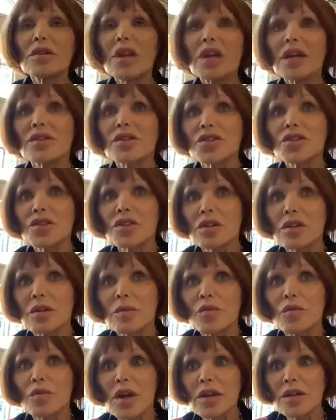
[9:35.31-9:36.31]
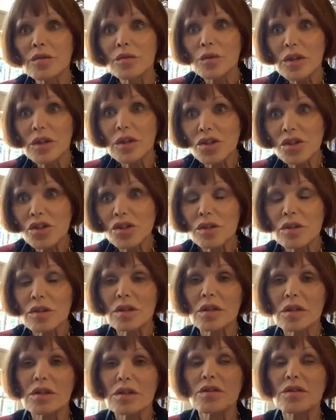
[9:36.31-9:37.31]
like the term right-wing
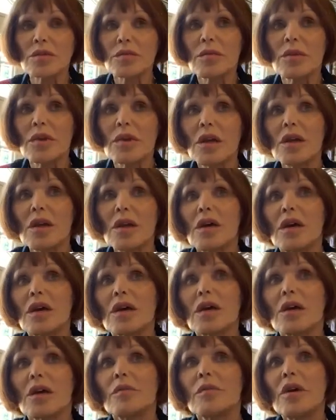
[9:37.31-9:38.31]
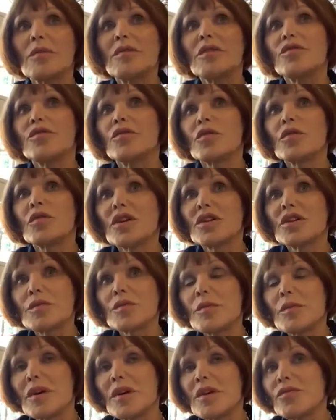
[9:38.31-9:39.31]
journalism. I mean, if you ask
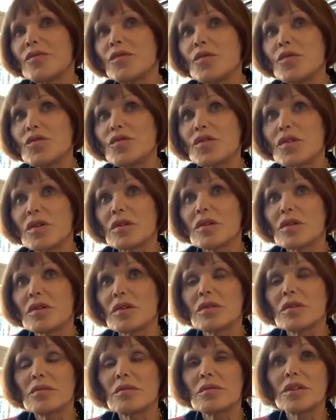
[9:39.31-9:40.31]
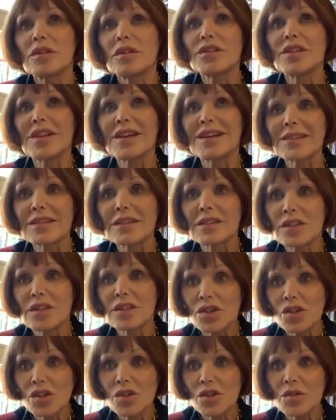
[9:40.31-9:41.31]
me my views on a dozen
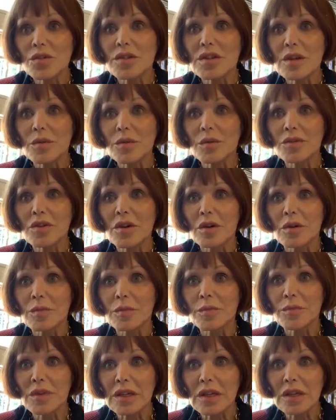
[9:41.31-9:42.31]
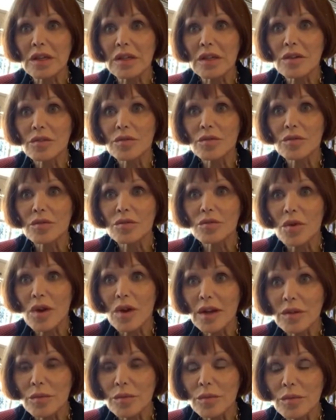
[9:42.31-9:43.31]
issues, they would not be
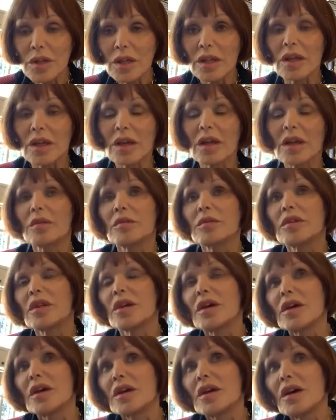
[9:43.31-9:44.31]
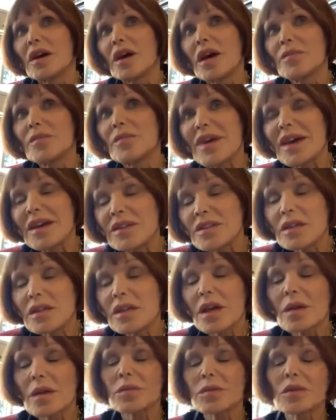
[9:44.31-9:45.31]
right-wing. I'm
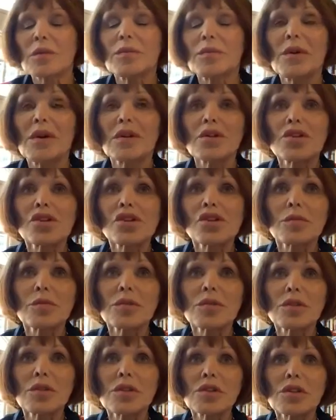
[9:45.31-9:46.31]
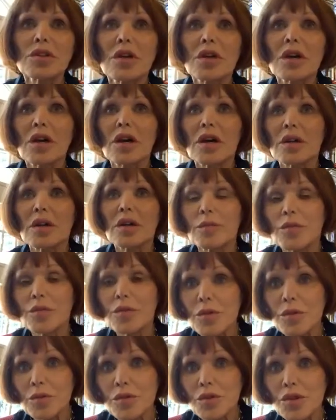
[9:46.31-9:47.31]
anti-capital punishment, I'm
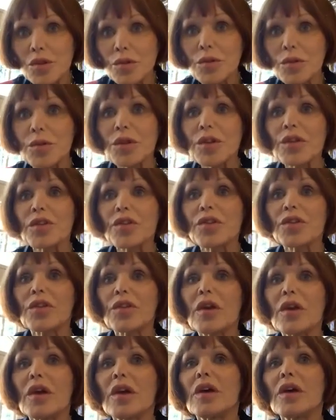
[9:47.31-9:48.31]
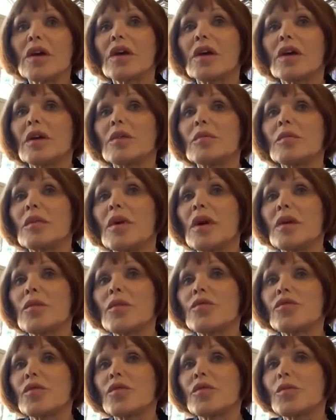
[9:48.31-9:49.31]
pro-choice, I'm
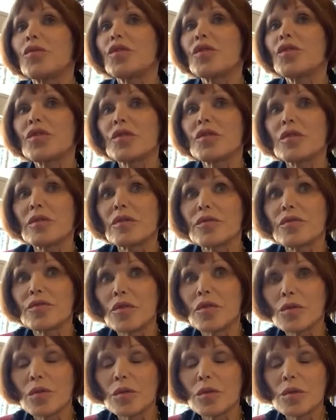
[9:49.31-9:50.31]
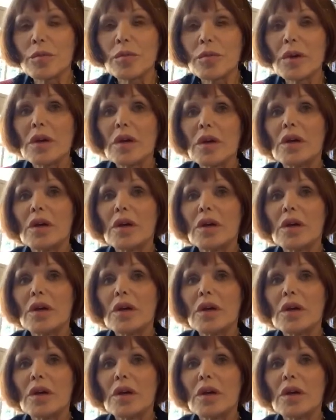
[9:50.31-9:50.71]
for prison reform.